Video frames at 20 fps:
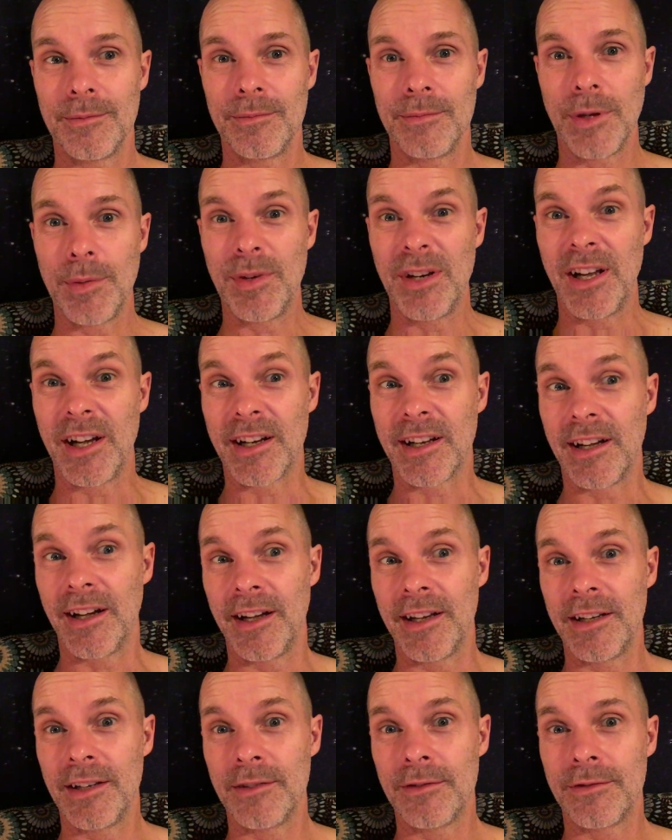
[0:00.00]
Maybe not
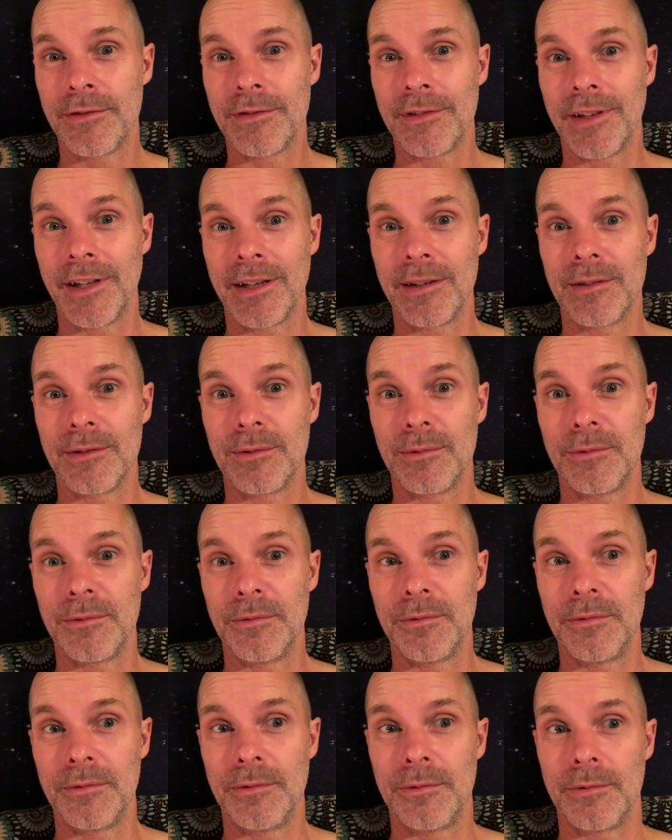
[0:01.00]
kind of, like
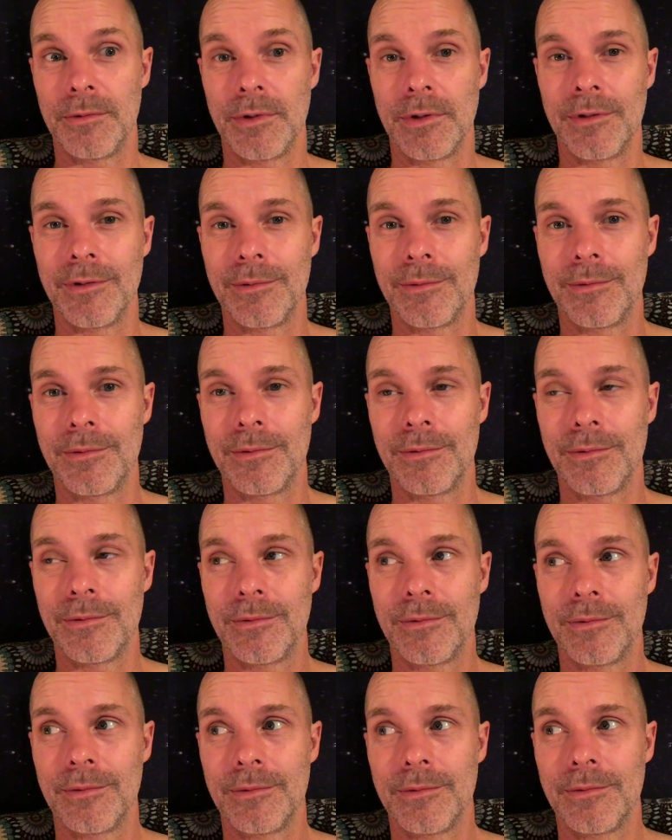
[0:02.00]
we're
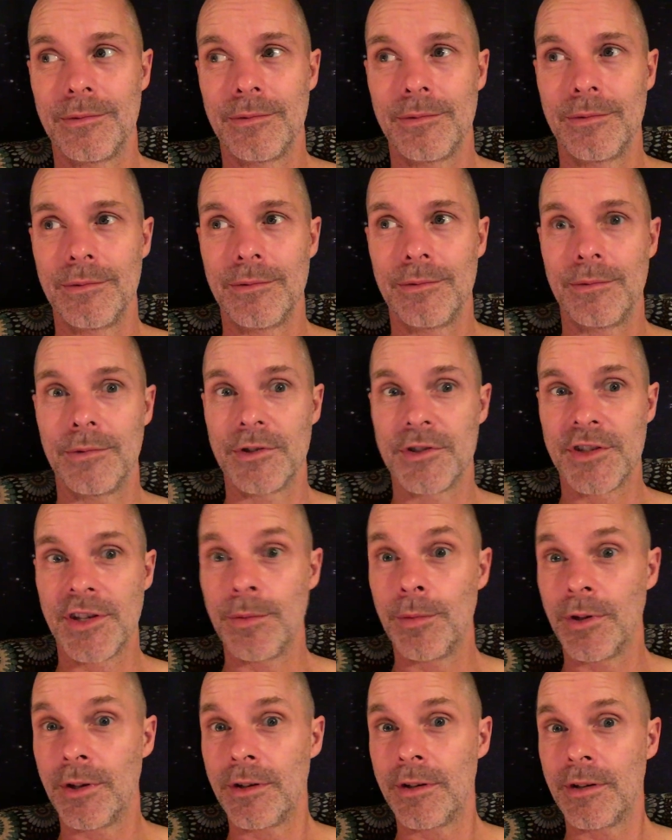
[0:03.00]

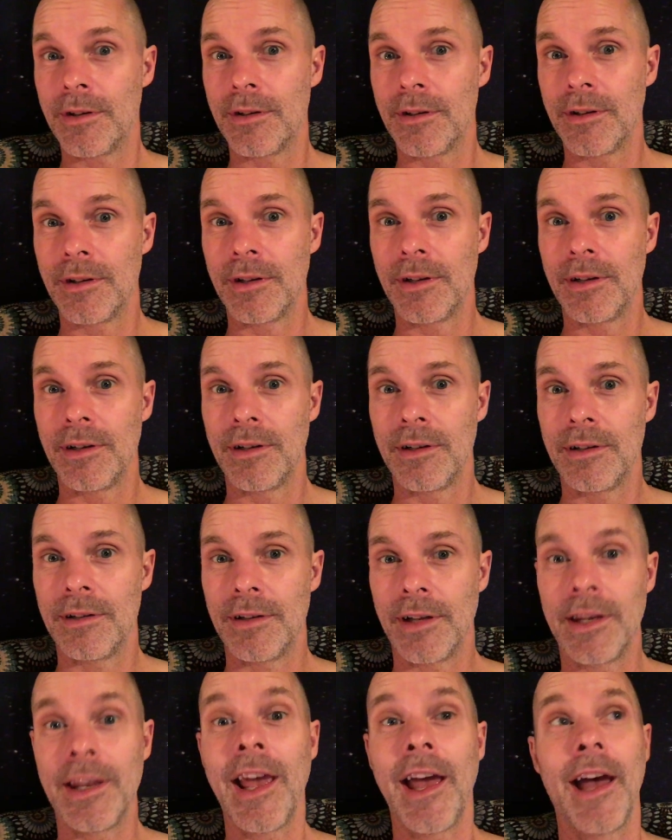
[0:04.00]
similar.
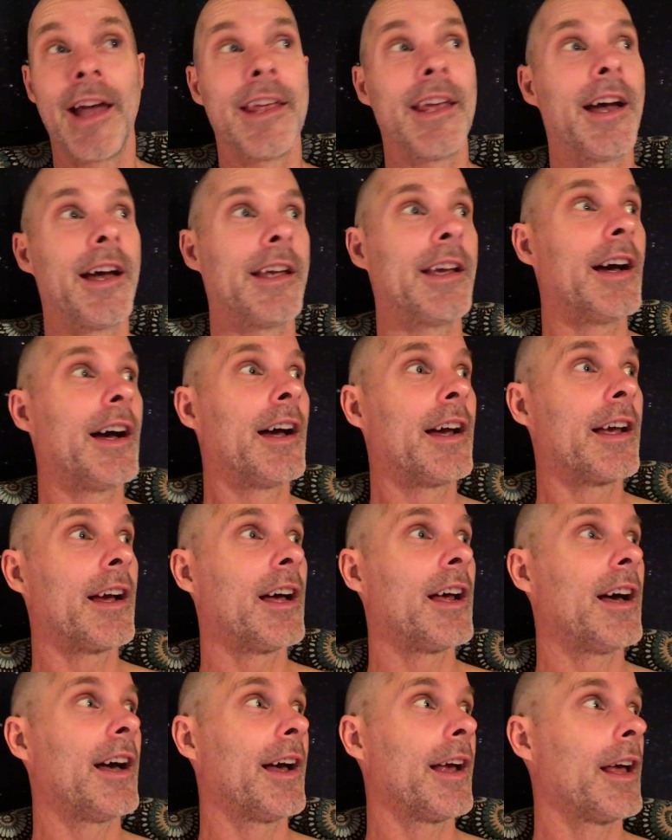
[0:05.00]
Like yeah, I
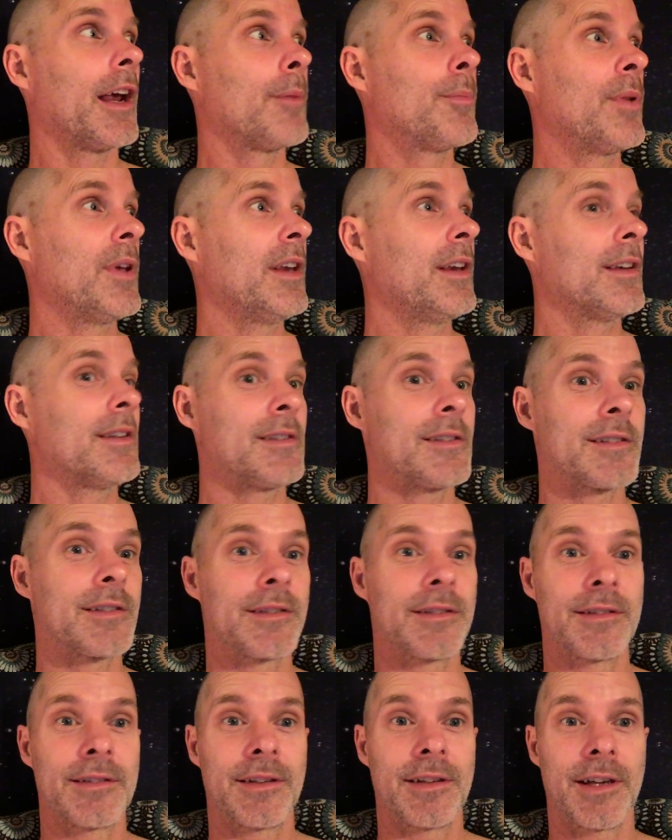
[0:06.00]
got a penis.
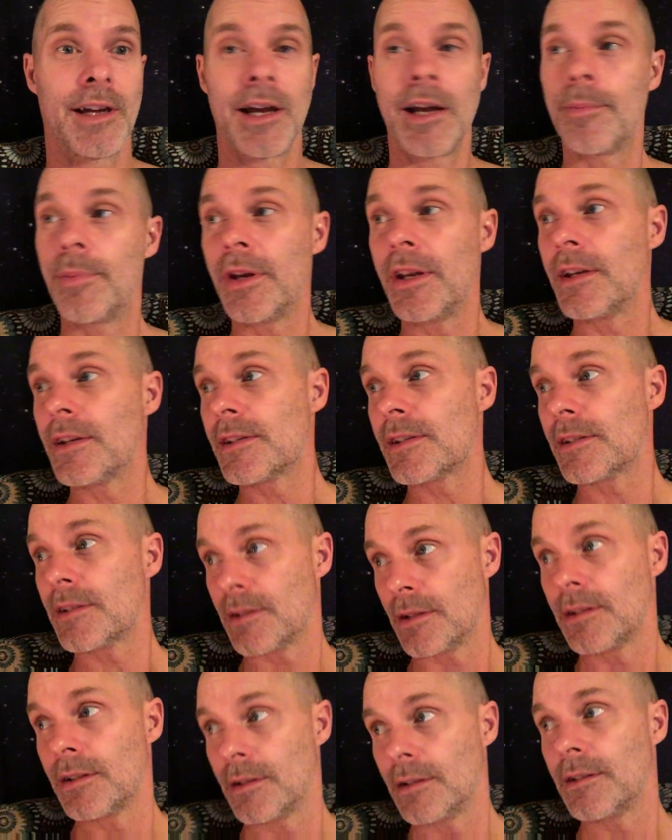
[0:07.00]
I got a penis.
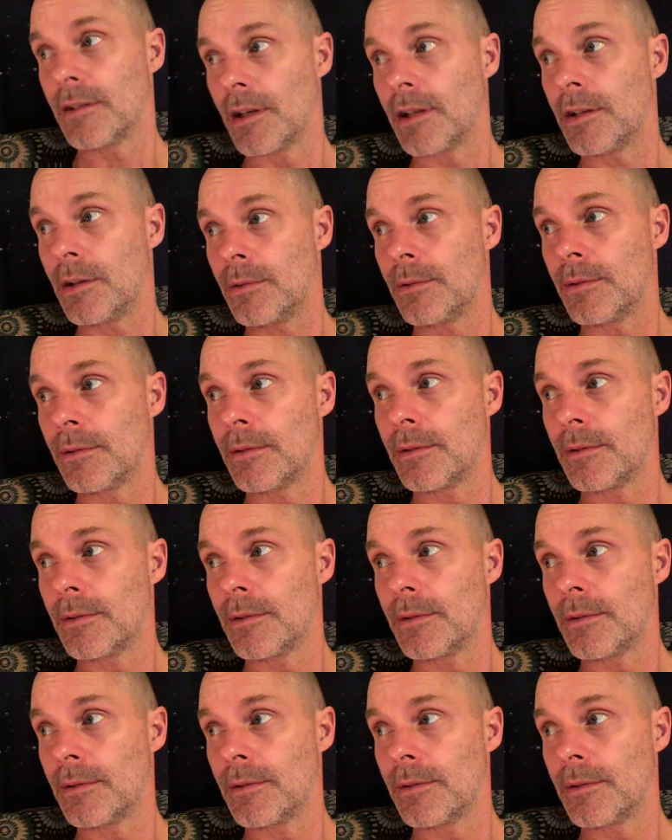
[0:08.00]
I do.